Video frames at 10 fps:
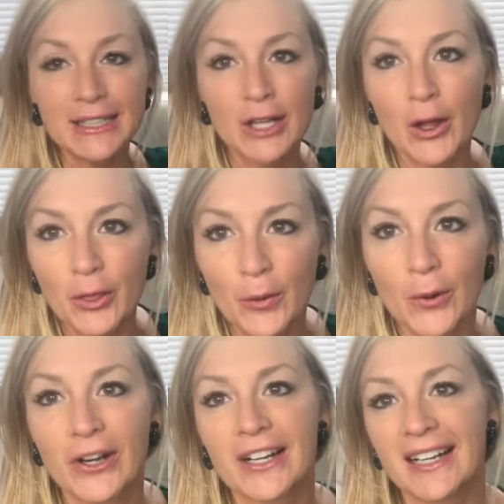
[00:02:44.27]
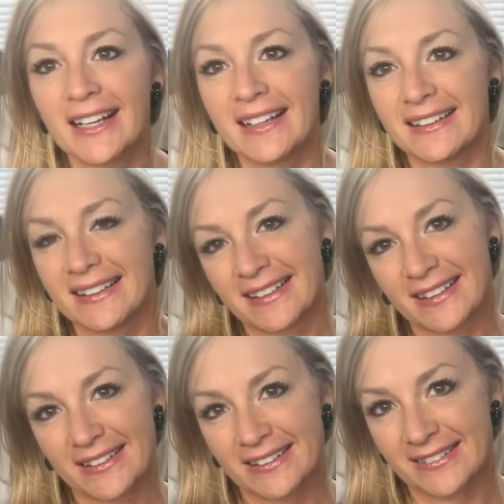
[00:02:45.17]
authority
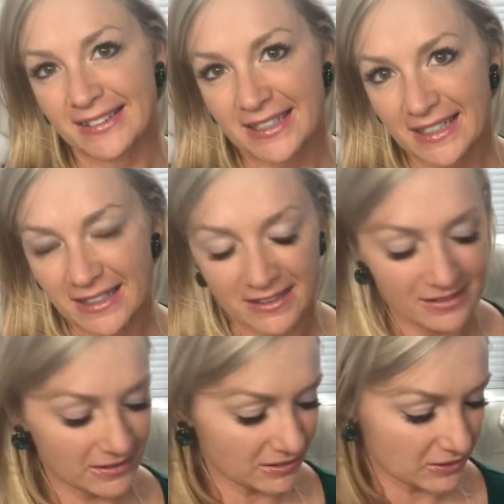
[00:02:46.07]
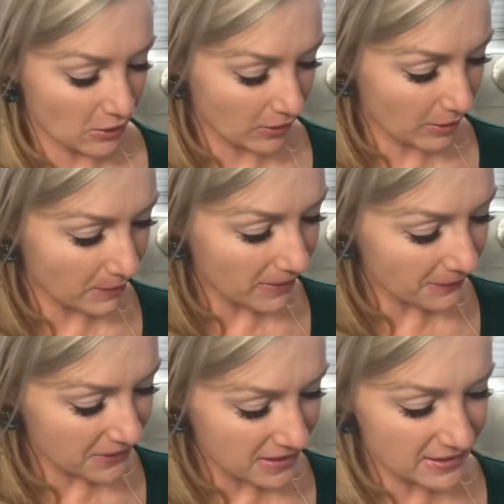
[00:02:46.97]
really talk
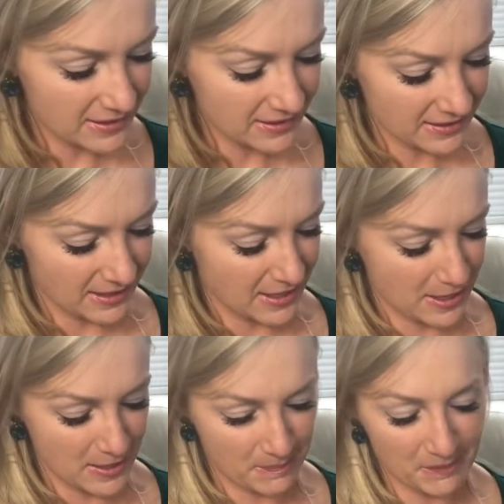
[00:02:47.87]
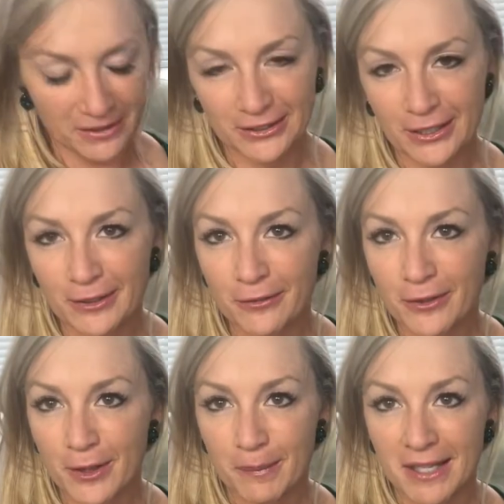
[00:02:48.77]
about these. A lot of the
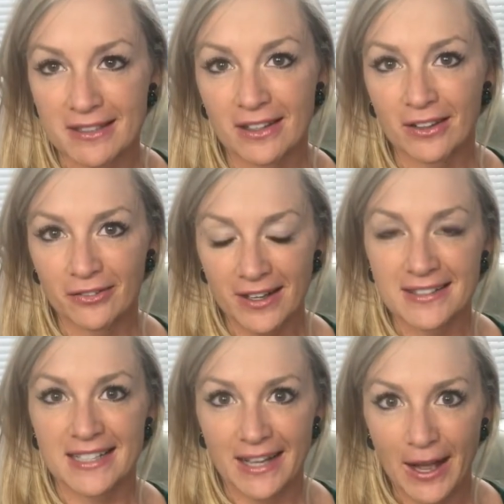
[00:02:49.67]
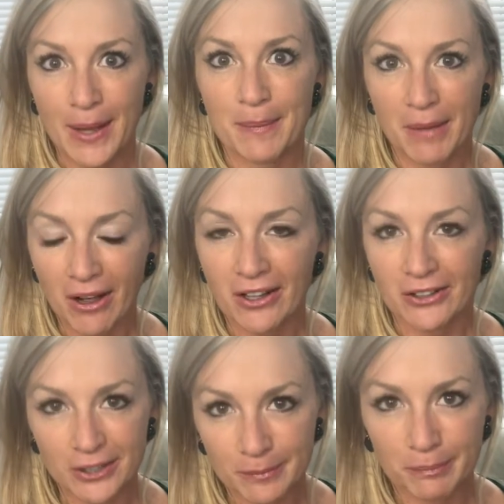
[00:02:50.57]
Mandela effects, I'm
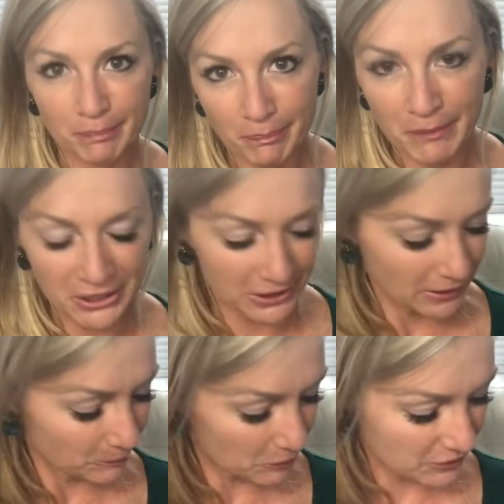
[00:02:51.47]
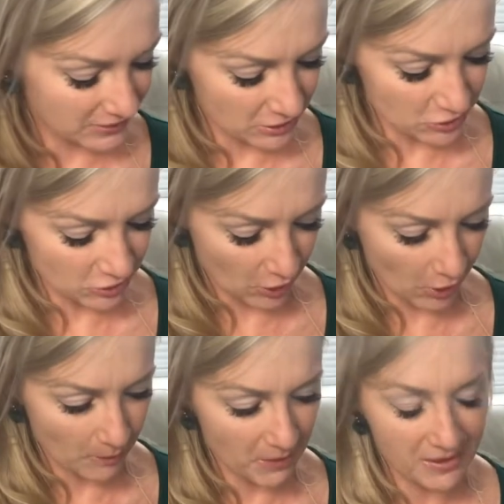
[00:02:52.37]
100,000,000%
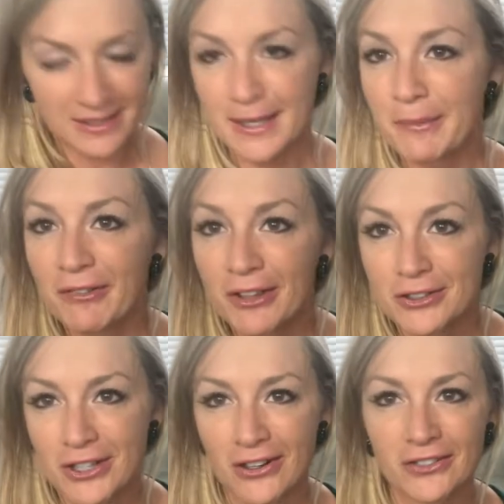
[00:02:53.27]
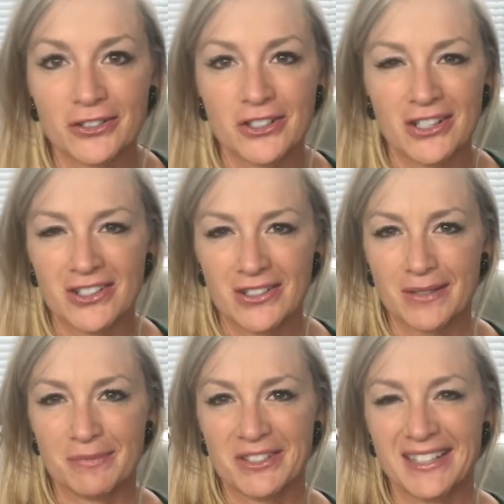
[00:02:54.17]
sure, but some of the geography changes
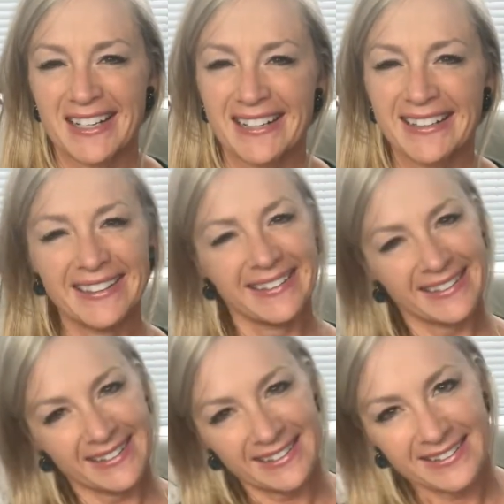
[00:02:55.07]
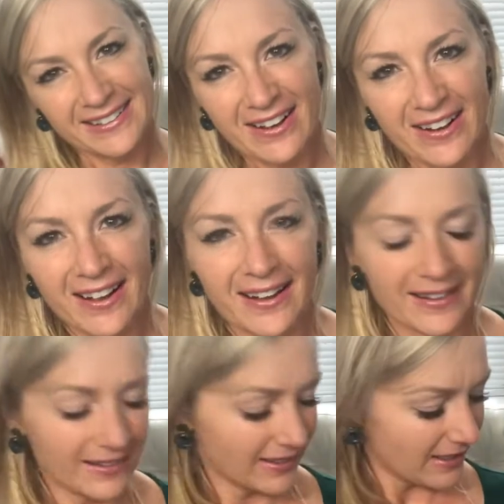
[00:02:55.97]
I'm just not
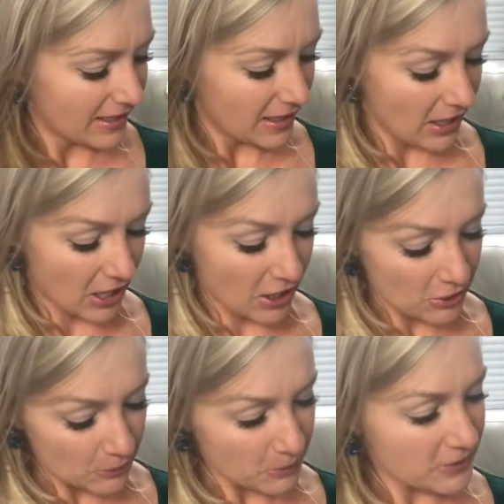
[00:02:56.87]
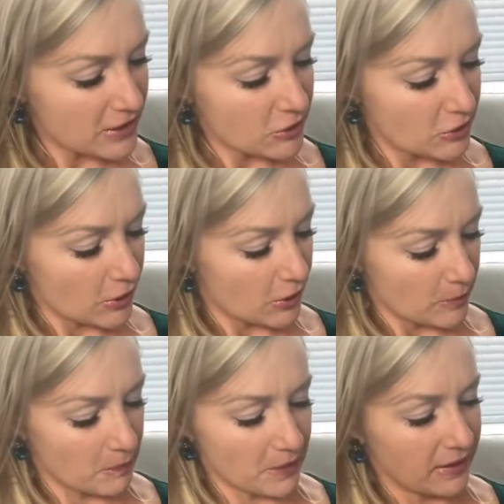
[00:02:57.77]
100% sure.
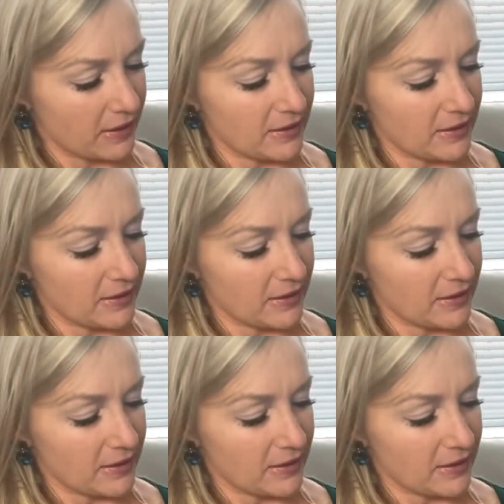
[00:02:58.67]
But